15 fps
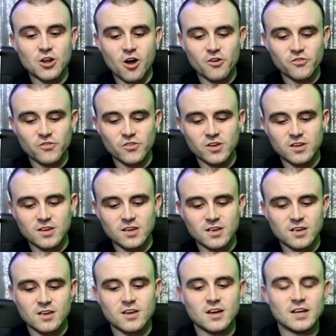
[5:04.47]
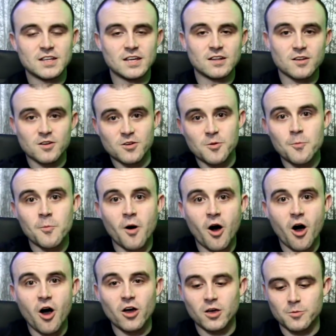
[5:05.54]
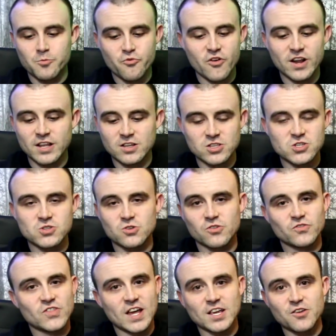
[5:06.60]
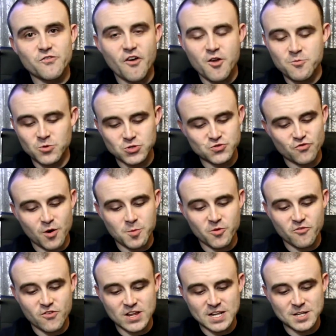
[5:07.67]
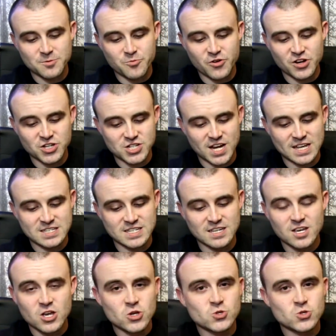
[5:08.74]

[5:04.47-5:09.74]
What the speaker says: it off, and then mark. Brilliant stuff. Thank you very much, Rob. I really appreciate it.